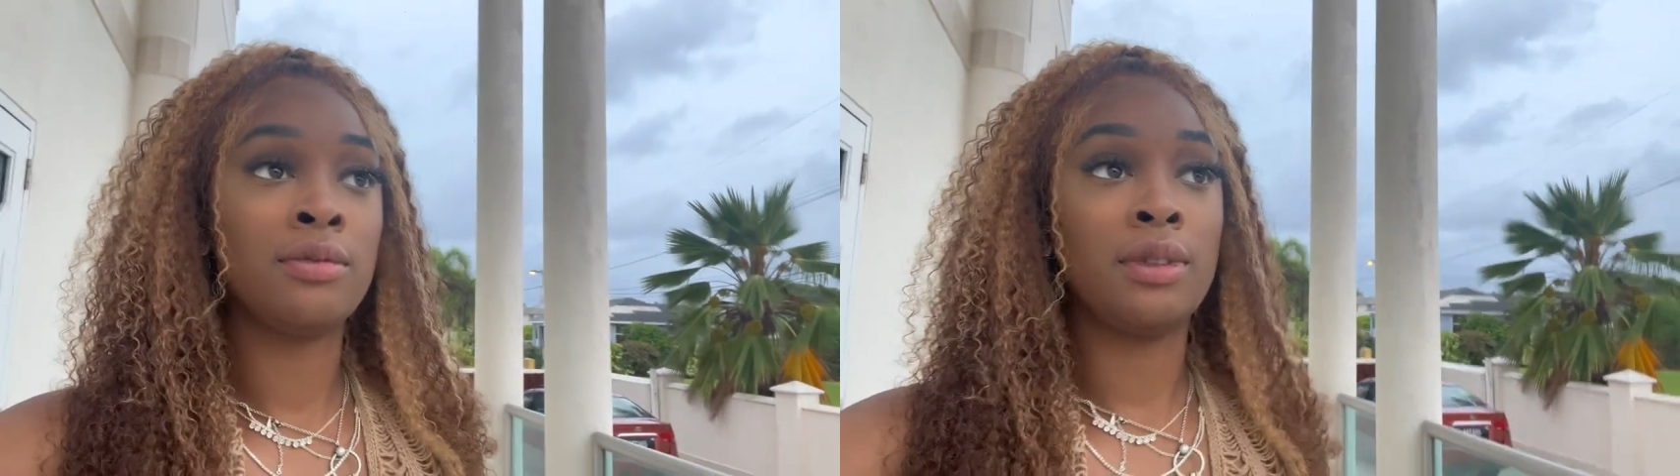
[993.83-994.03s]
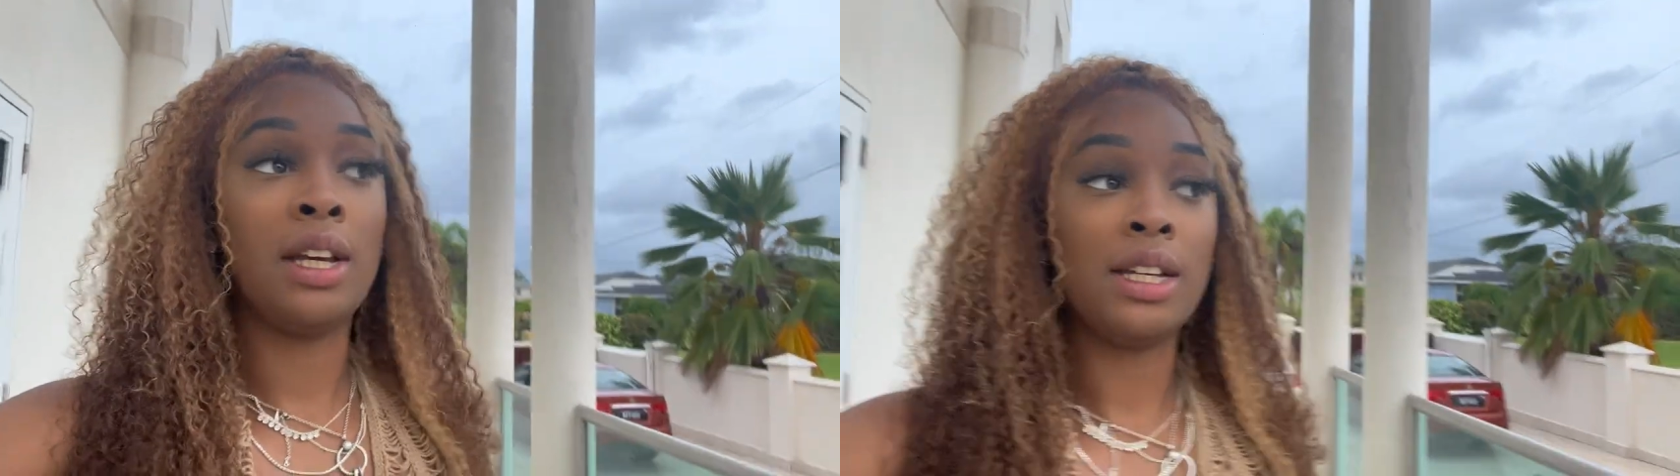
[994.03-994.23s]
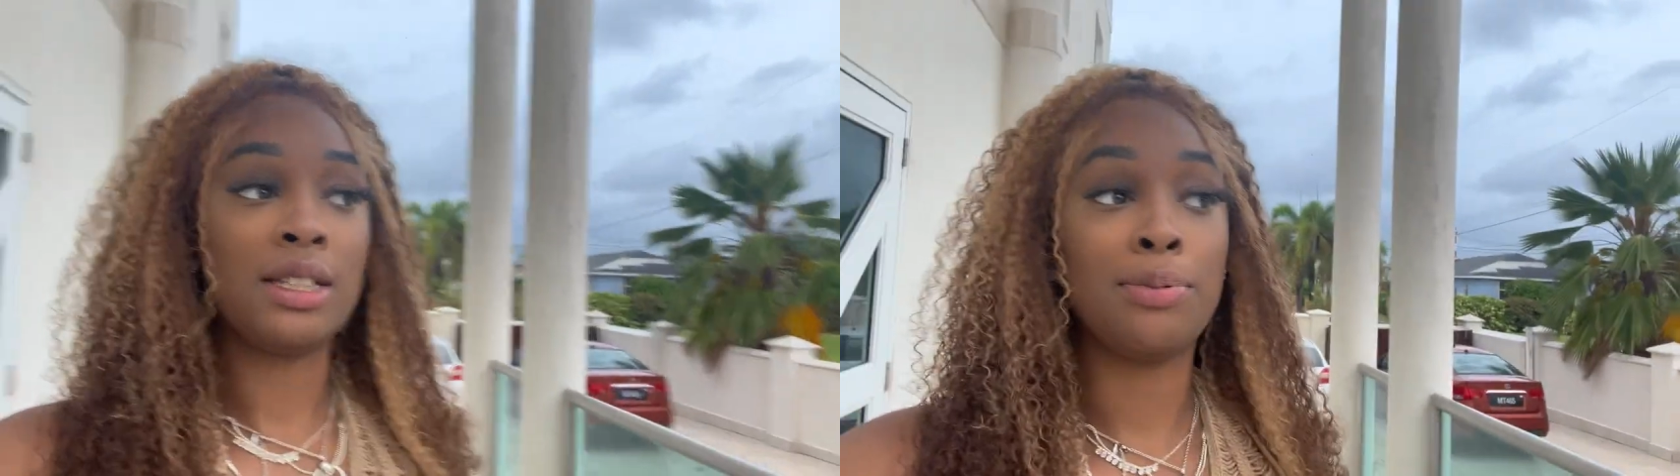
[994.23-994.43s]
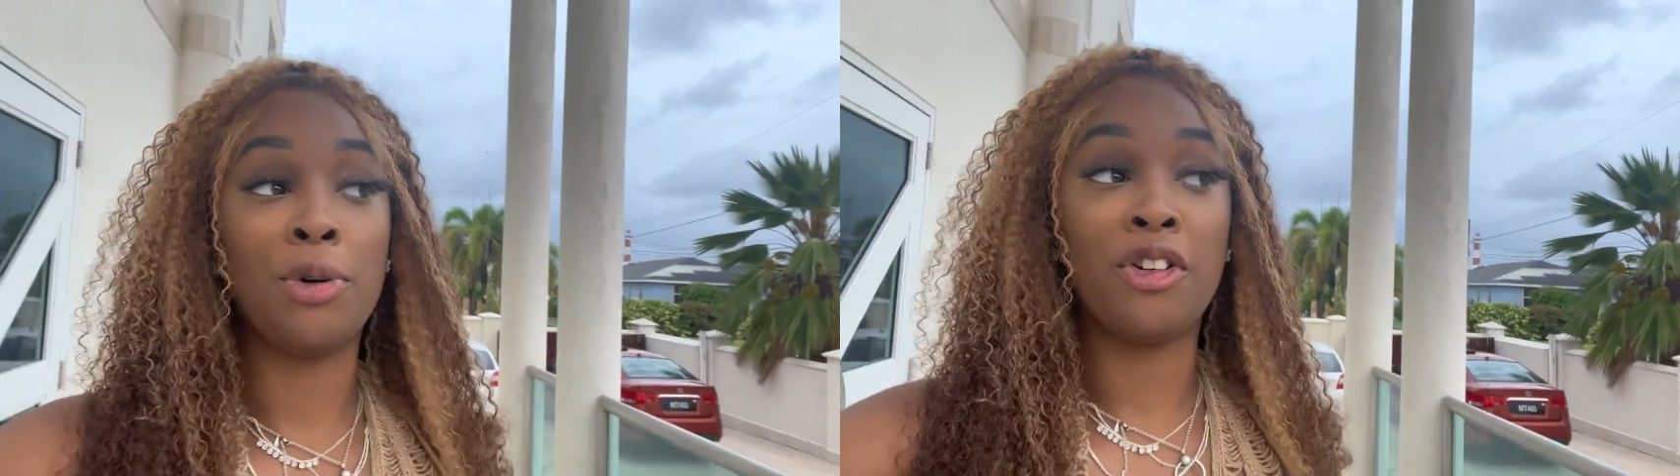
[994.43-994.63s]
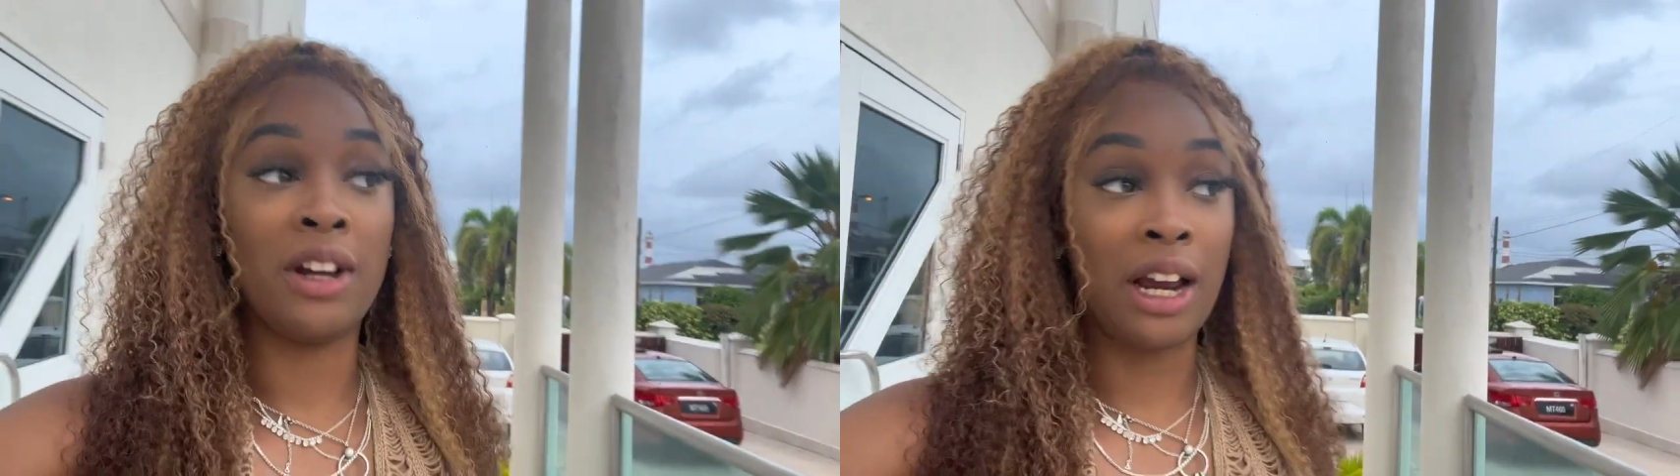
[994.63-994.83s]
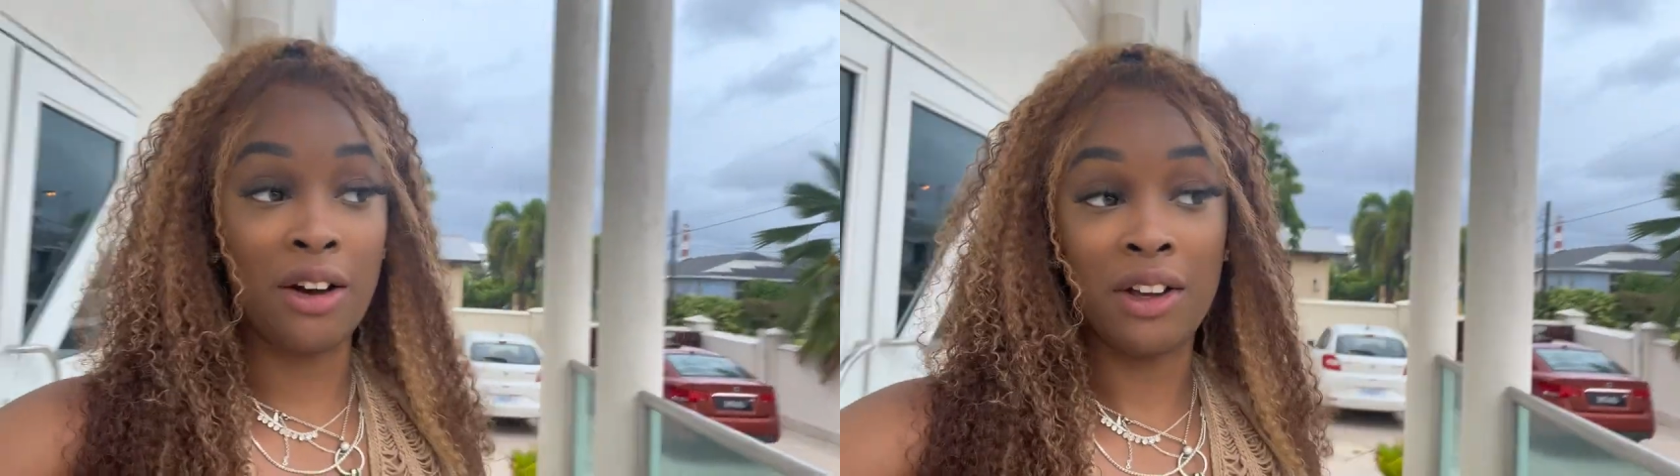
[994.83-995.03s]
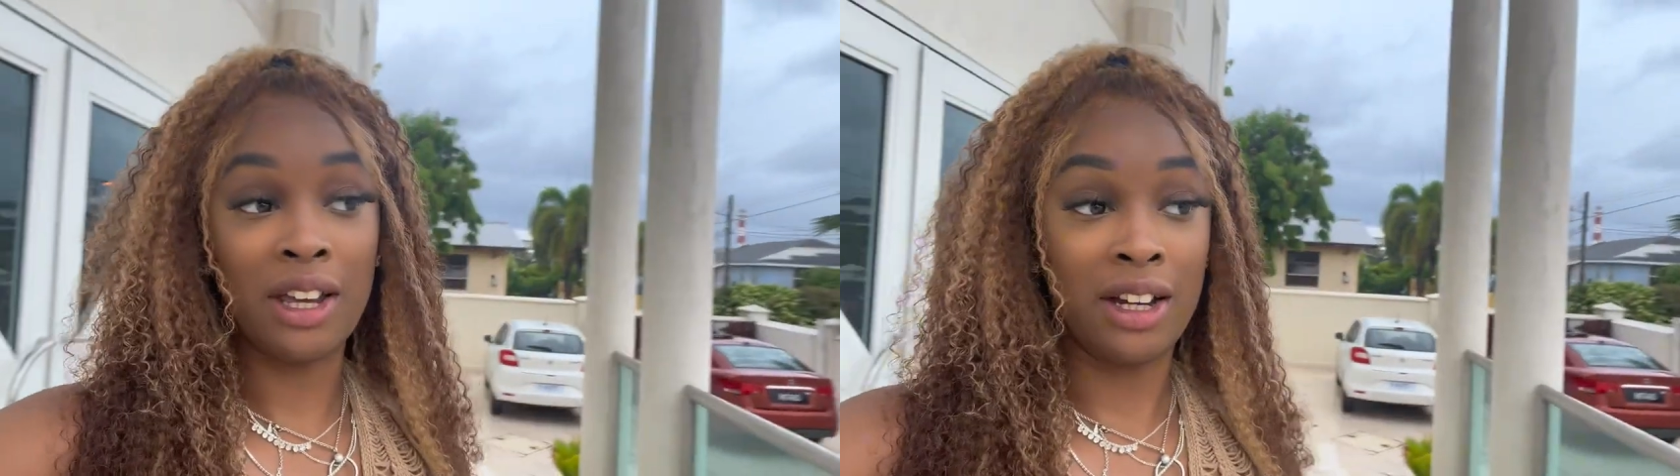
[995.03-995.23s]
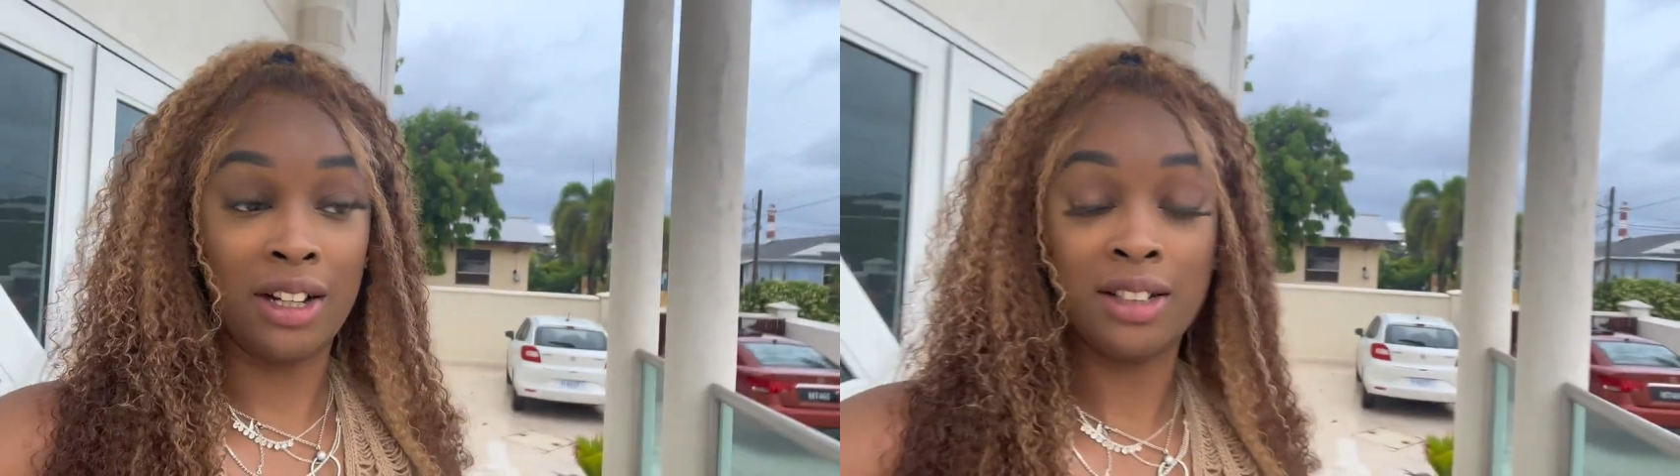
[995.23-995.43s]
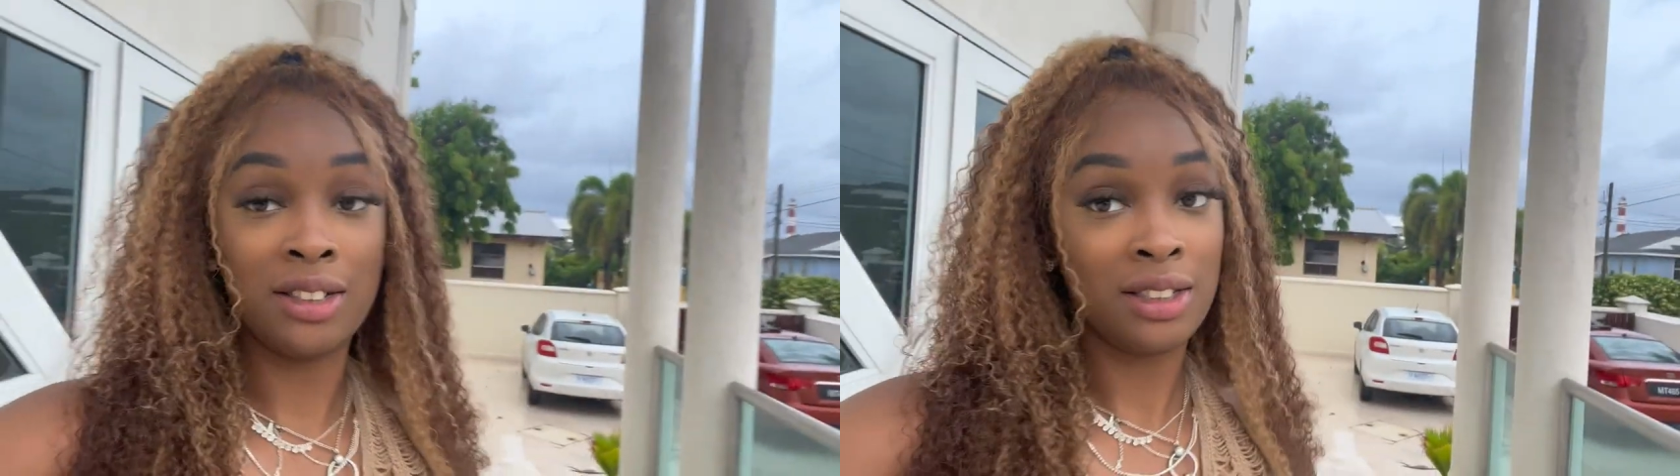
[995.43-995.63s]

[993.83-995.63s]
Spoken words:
It is pouring out here.